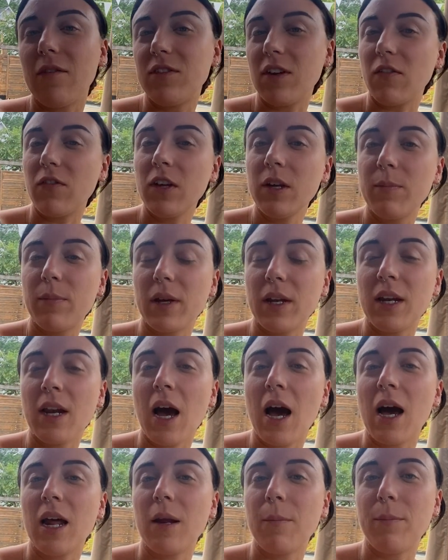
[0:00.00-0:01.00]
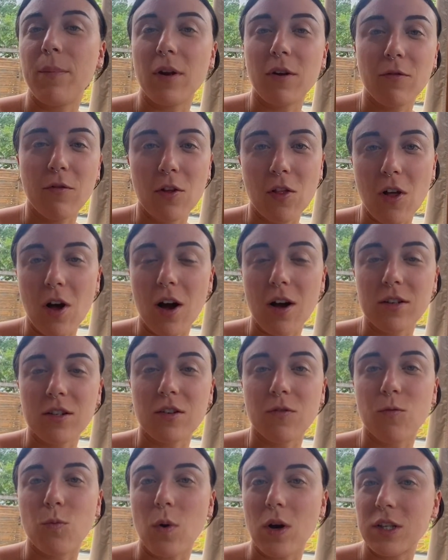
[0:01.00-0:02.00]
definitely been at a bit of a loss
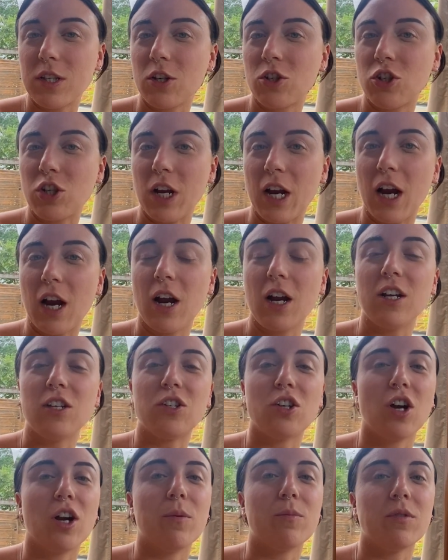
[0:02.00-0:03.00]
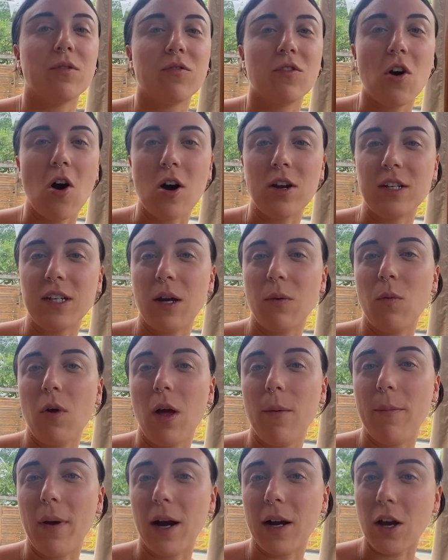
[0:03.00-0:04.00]
of what to share in terms of content while
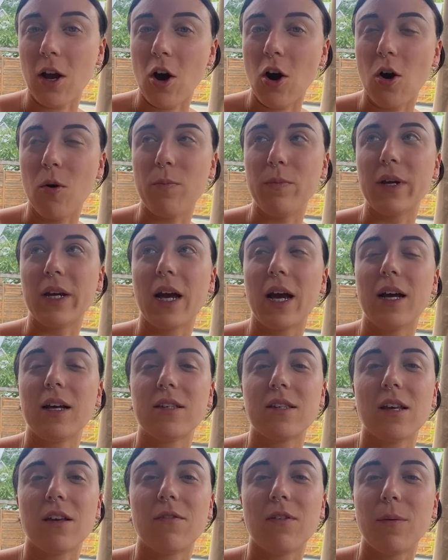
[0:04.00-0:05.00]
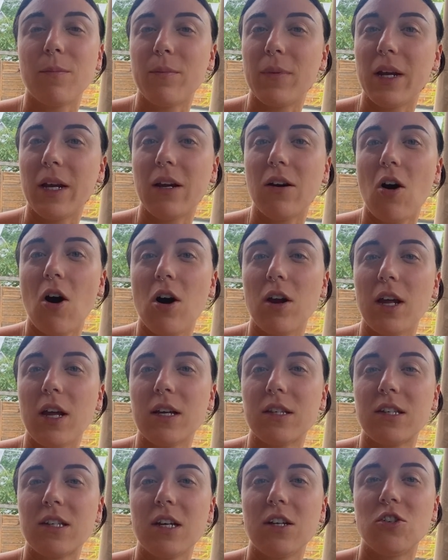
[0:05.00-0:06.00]
I'm back home, because if I'm being
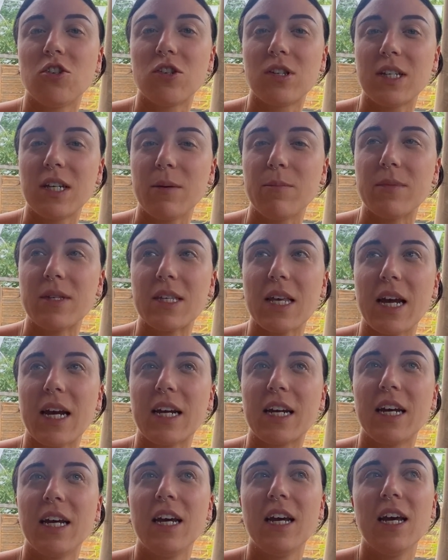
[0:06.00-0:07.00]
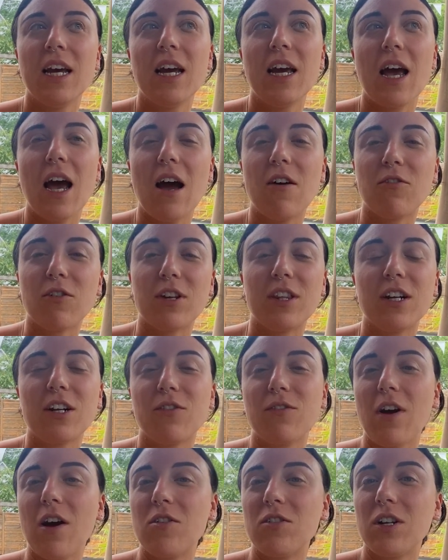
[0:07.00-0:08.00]
honest, it just seems like everything
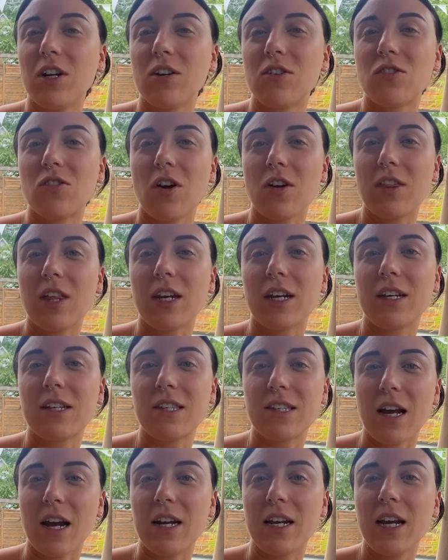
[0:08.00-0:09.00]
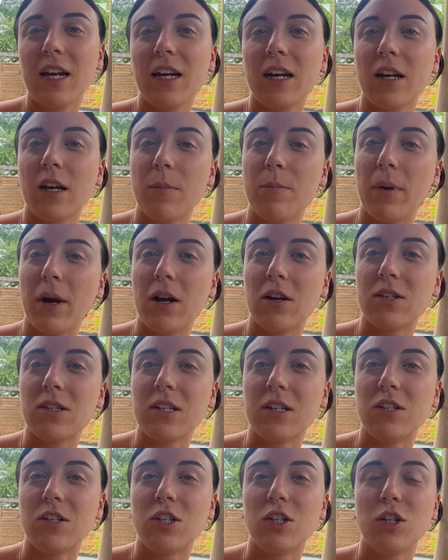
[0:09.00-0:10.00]
around here is not that exciting in
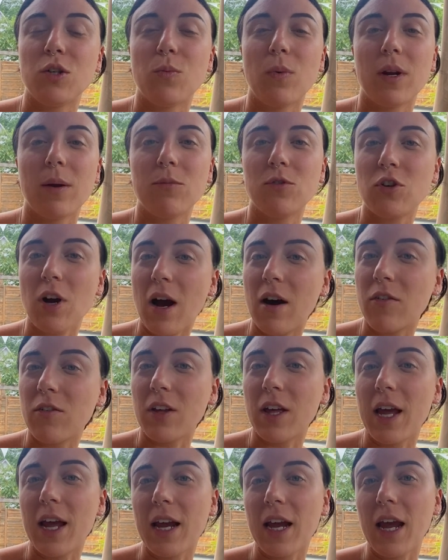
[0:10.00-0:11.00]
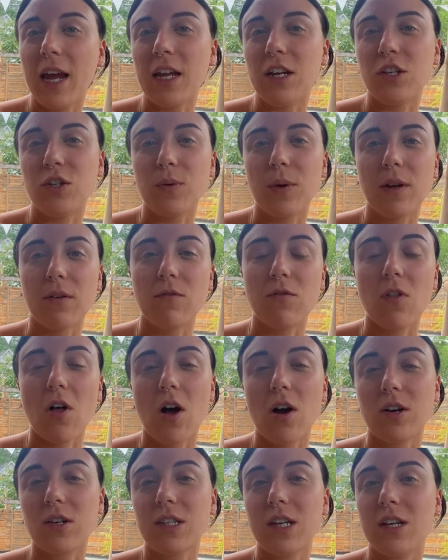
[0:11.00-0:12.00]
comparison to when I'm traveling and doing
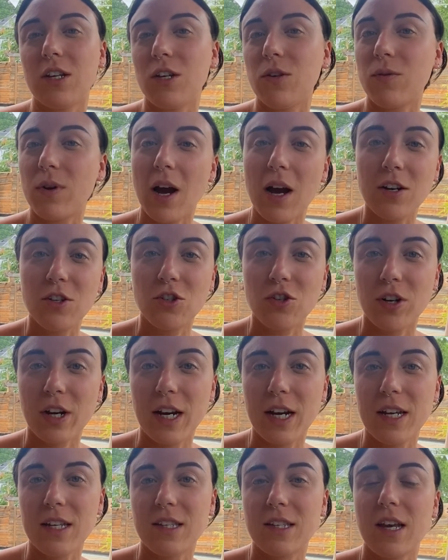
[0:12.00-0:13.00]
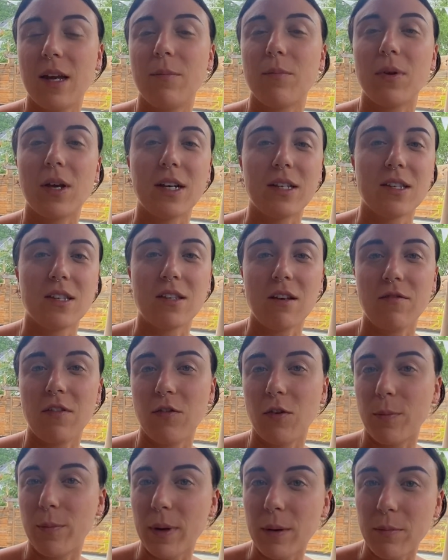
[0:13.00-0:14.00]
vlogs in new countries and places I've
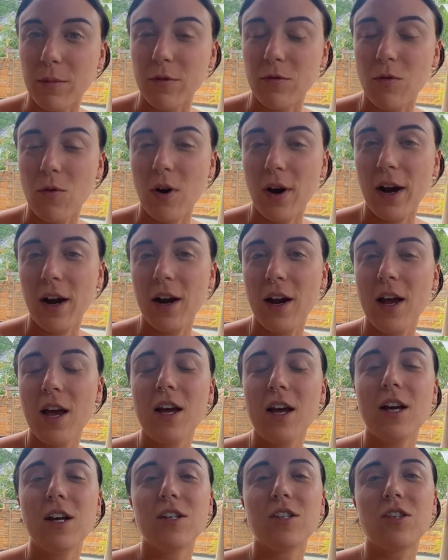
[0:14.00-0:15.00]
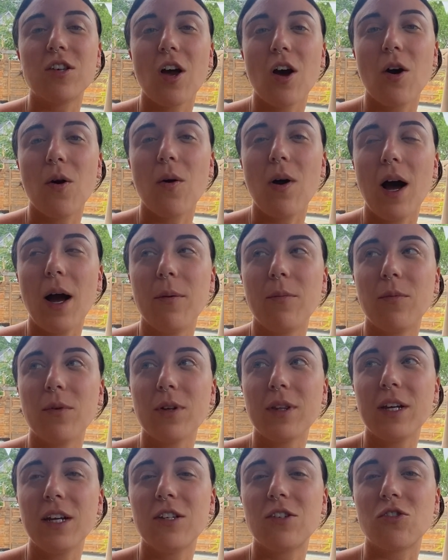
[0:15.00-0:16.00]
never been before. So I'm
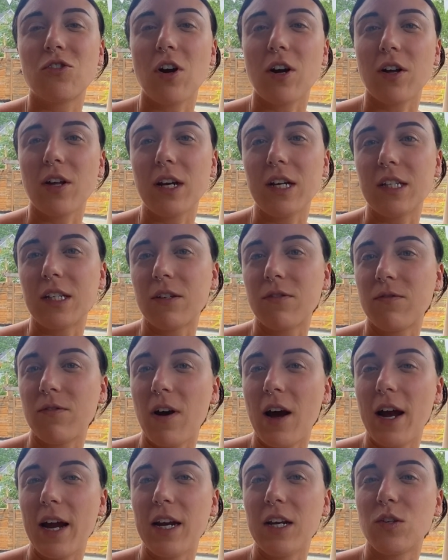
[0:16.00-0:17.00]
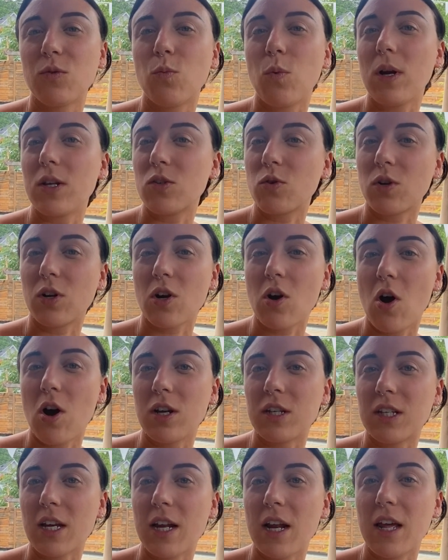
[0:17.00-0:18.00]
really struggling to find what sort of
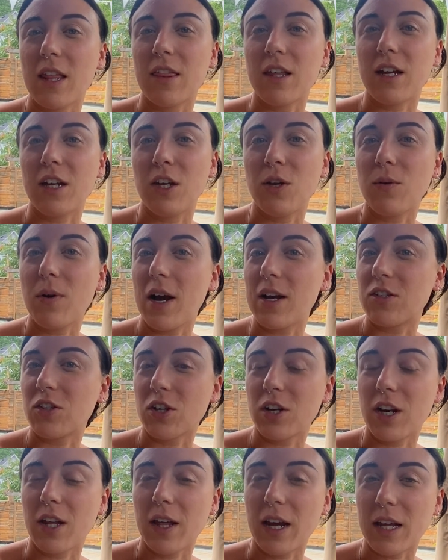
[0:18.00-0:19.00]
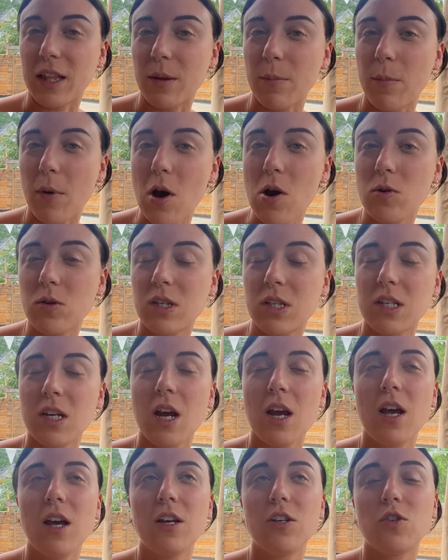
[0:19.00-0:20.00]
content I think you guys are going to like the most.
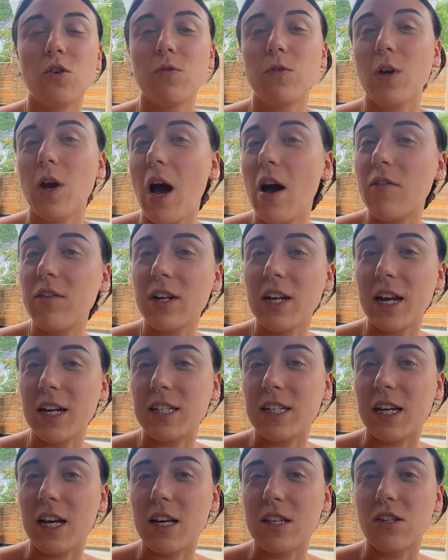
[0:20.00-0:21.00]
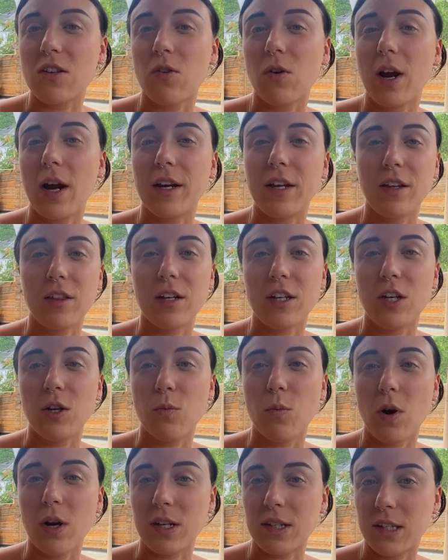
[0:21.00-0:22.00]
So if you have any ideas or anything
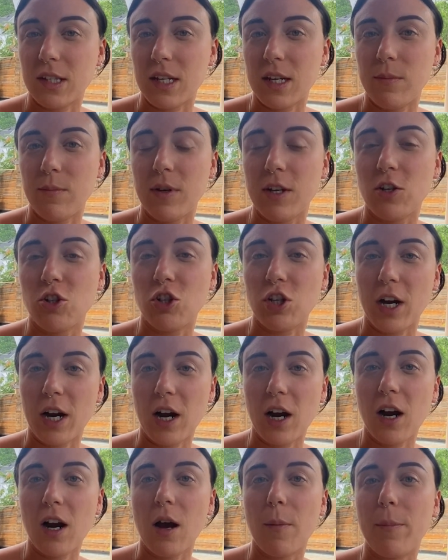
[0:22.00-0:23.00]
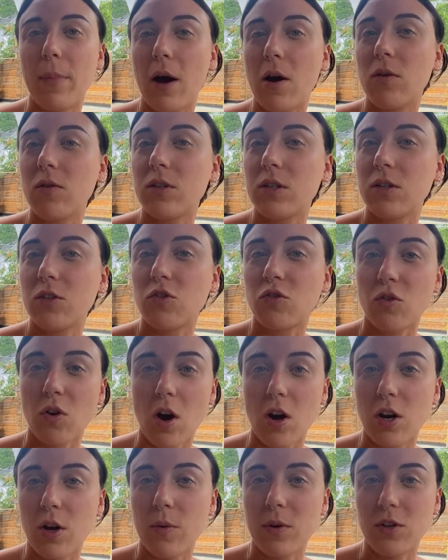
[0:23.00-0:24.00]
you want to see me share about
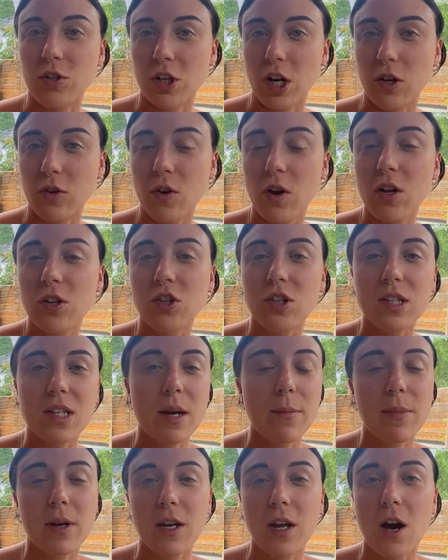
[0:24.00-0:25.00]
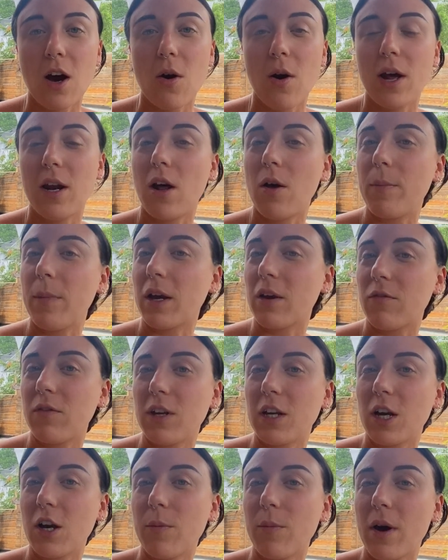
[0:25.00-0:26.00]
Toronto in general, just let me know and I'll make a
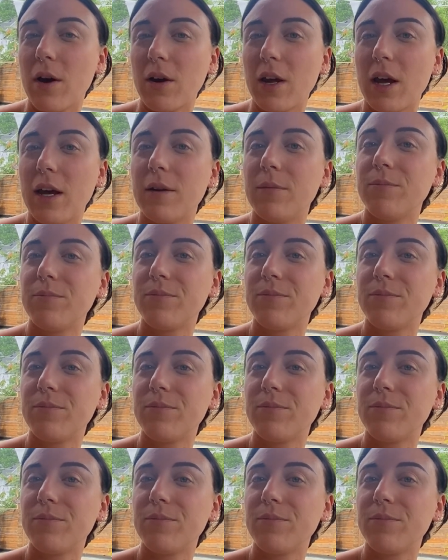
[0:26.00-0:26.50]
video about it.